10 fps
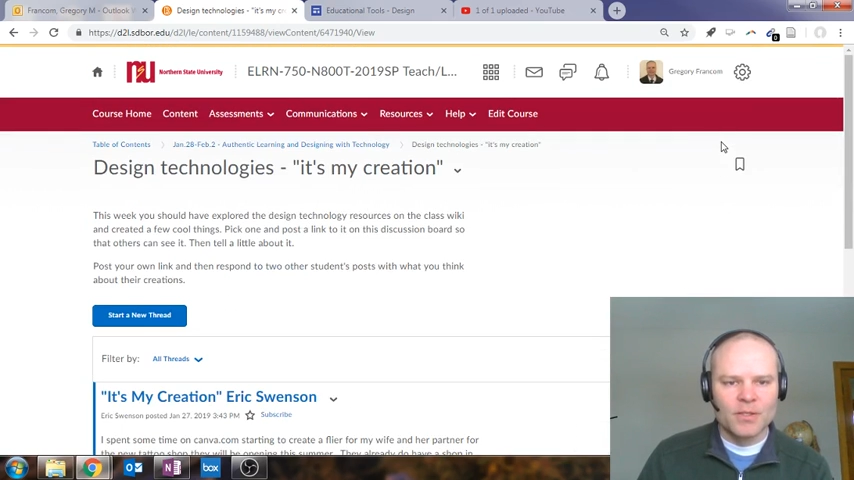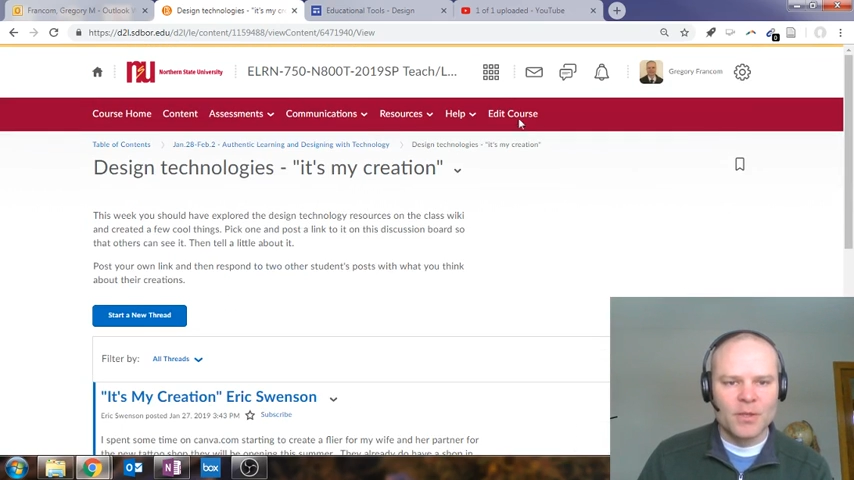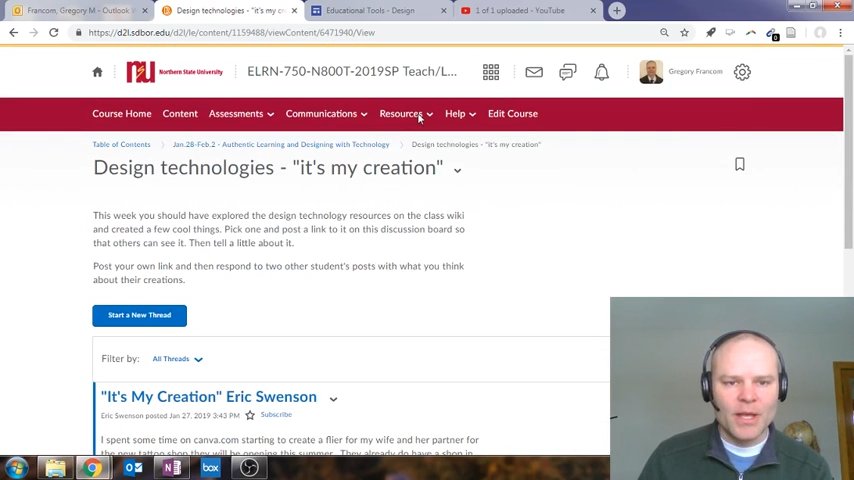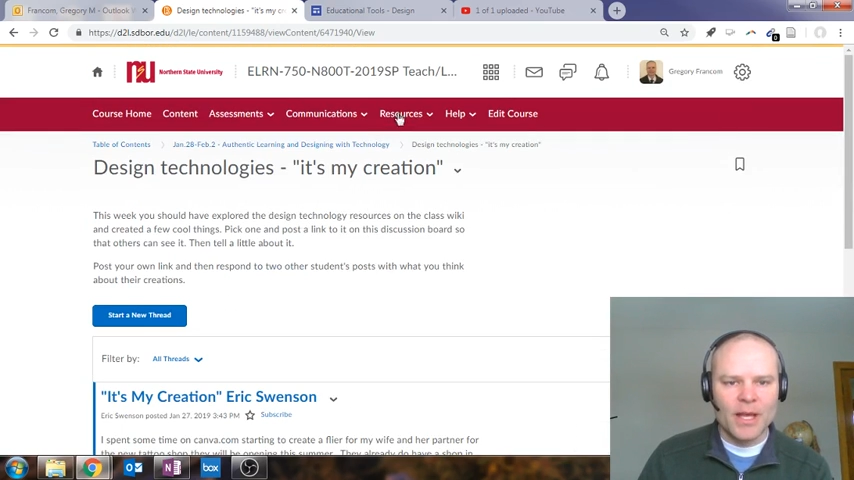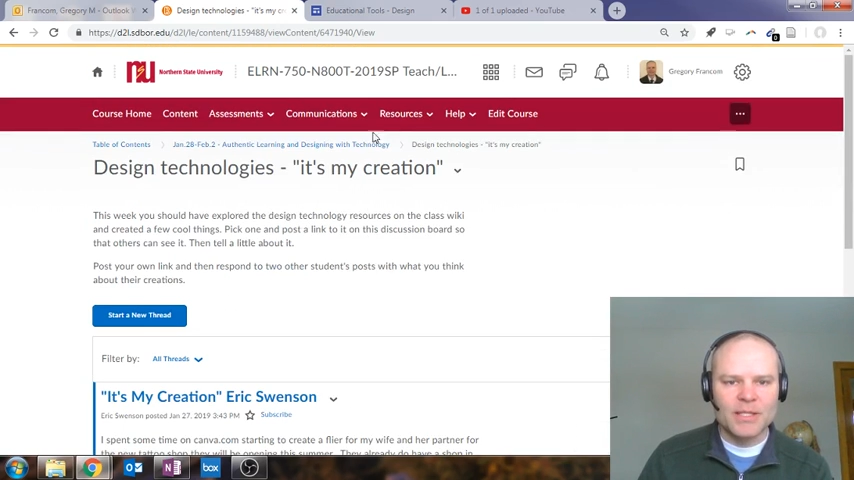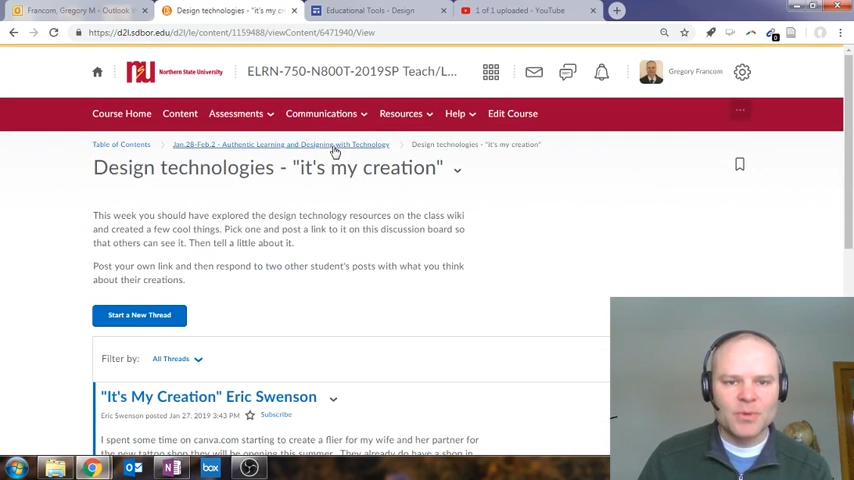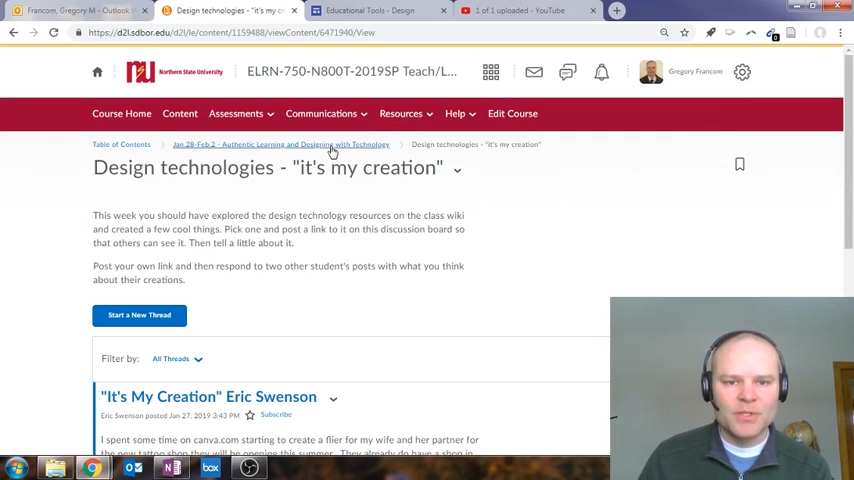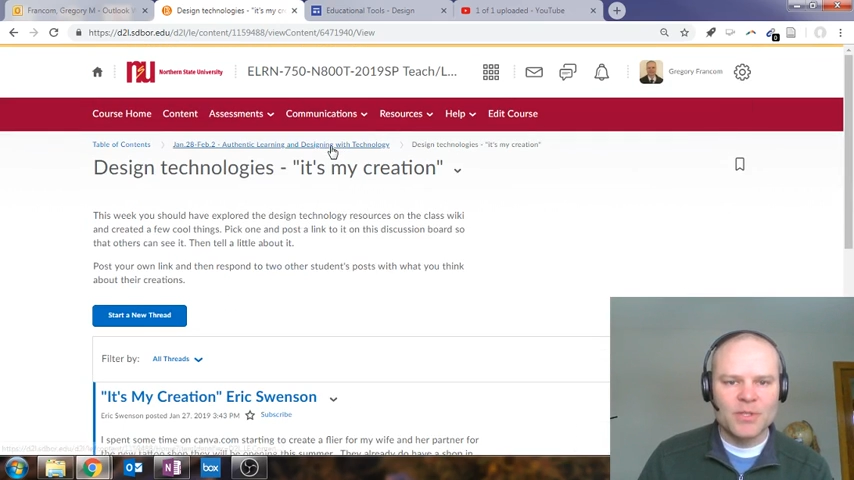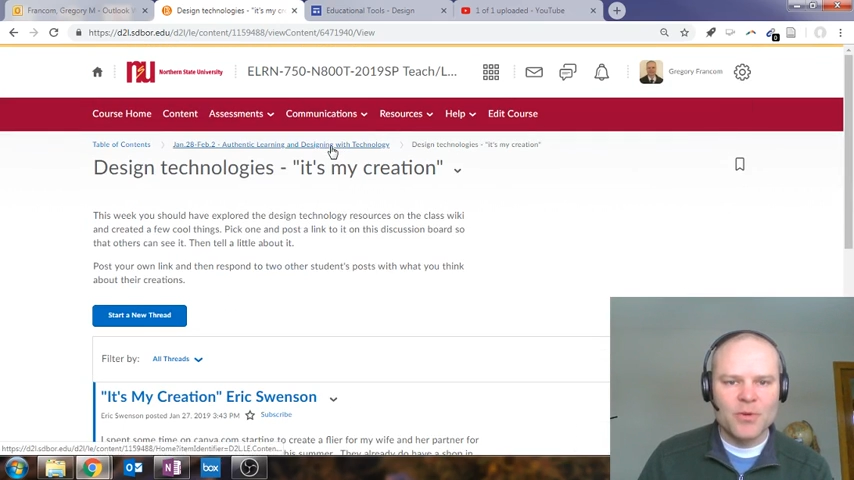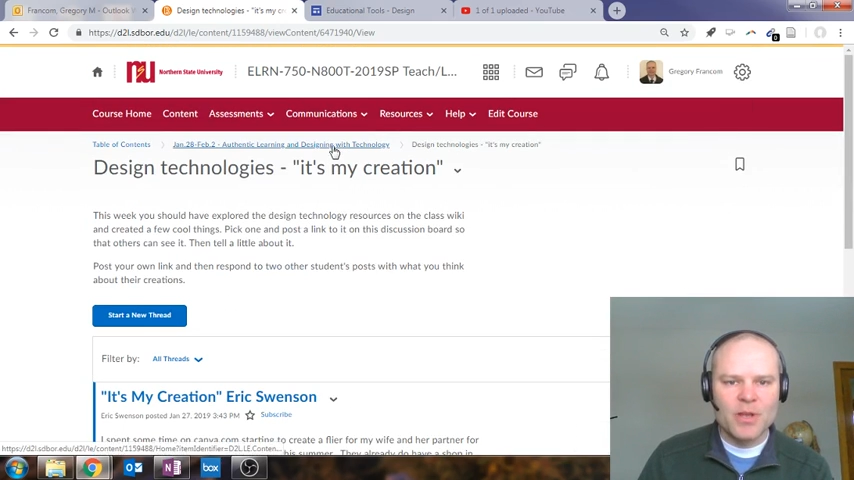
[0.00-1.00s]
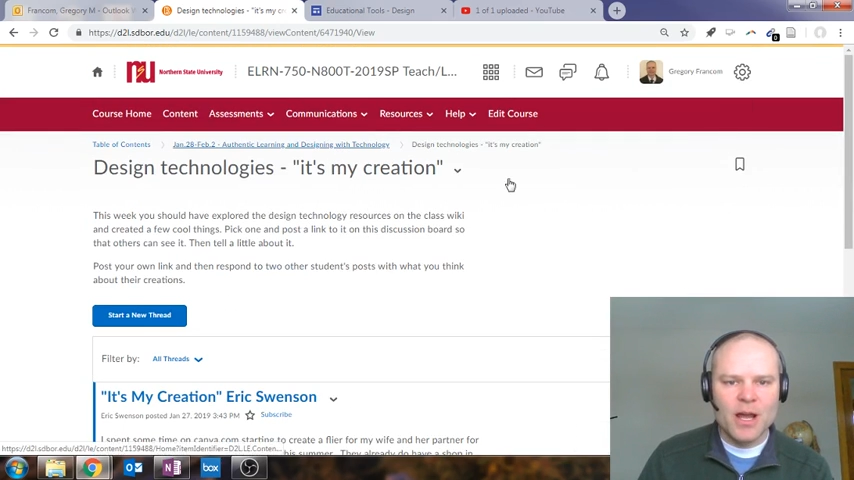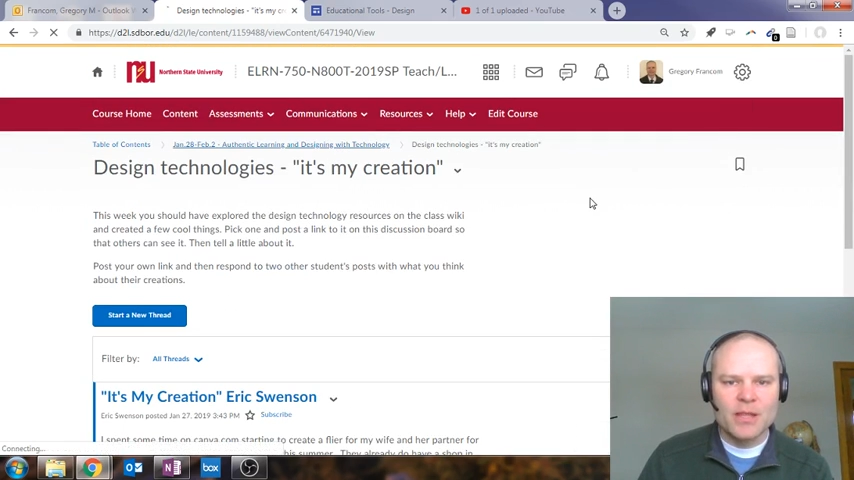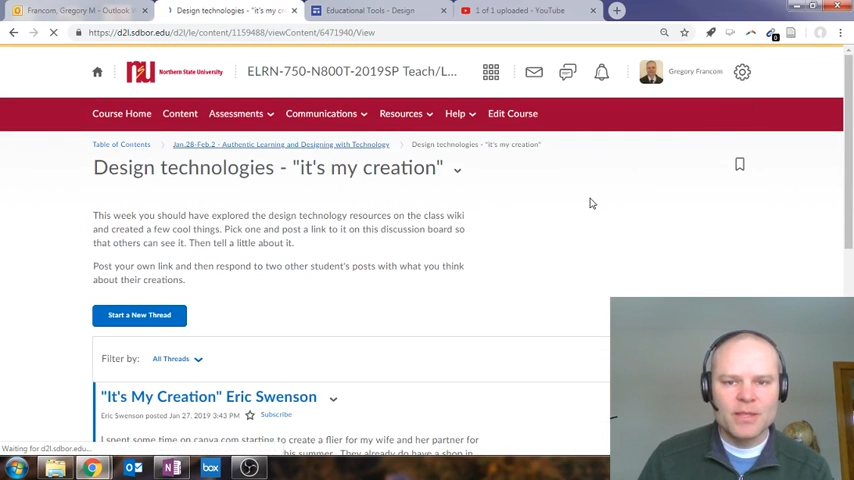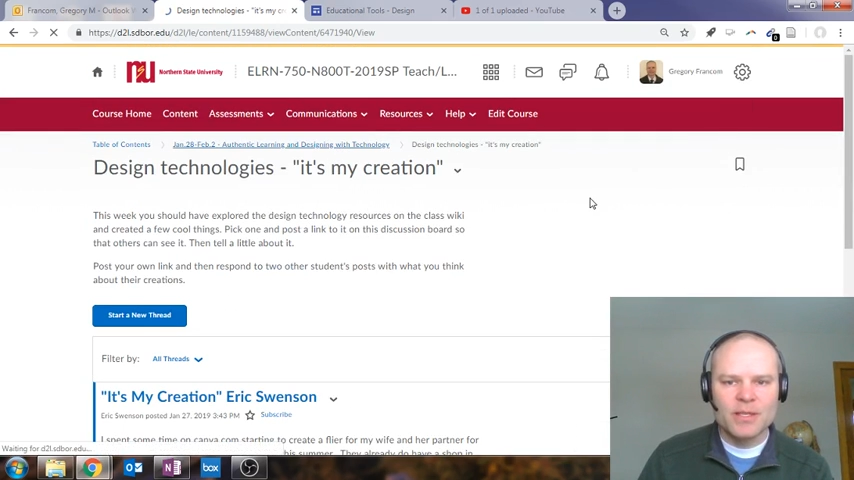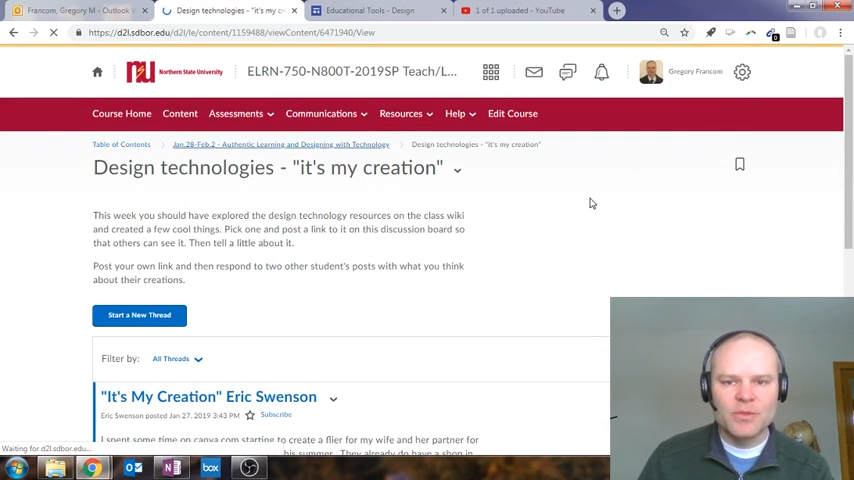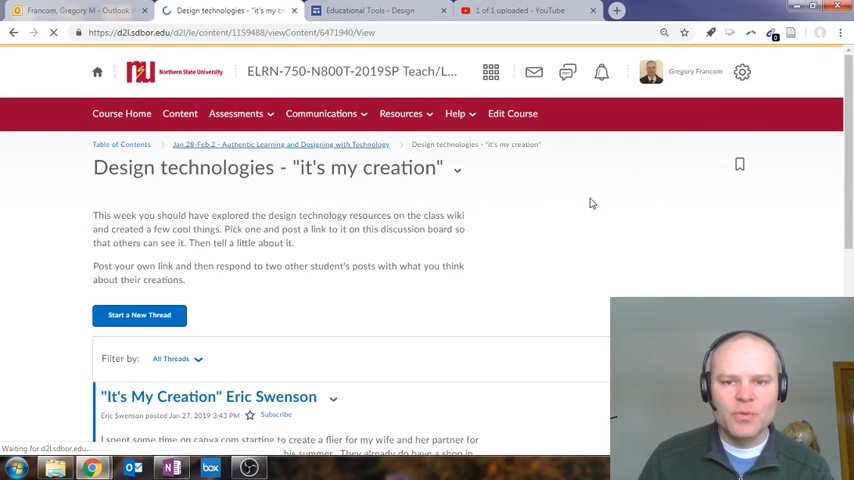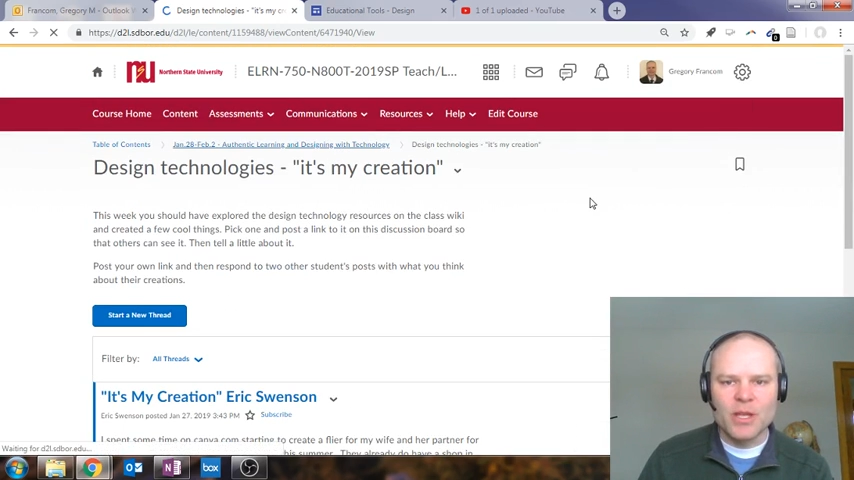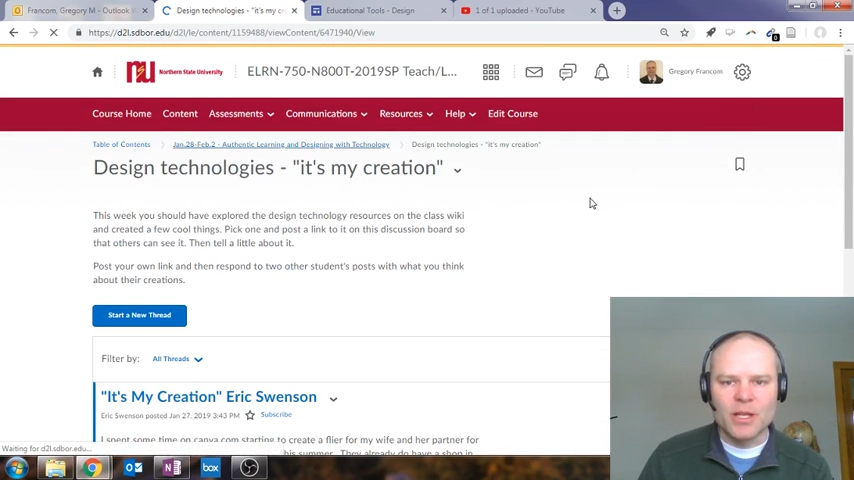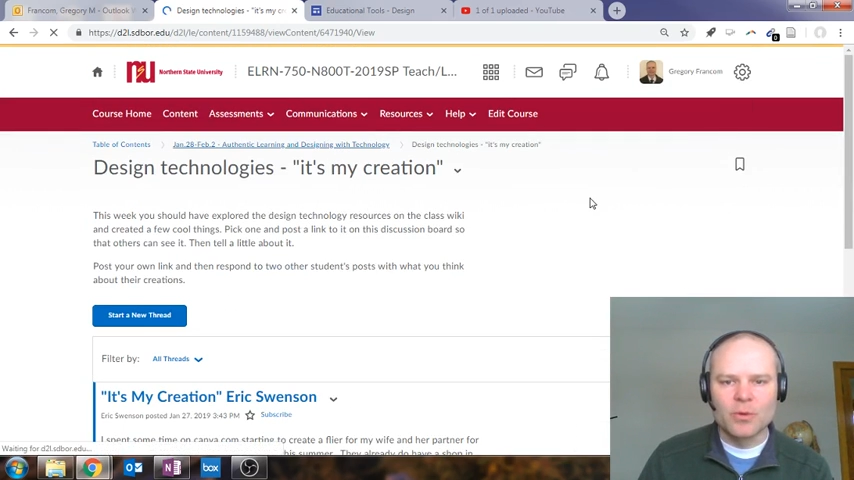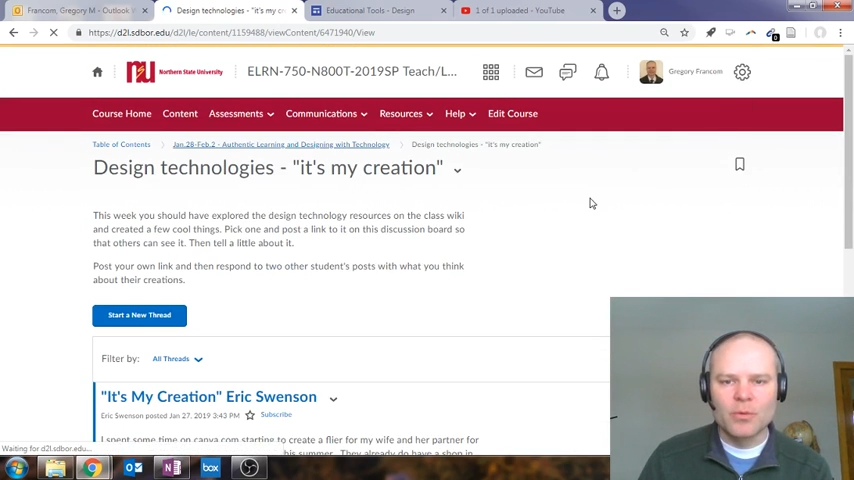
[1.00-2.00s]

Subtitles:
So that's what's going on this week.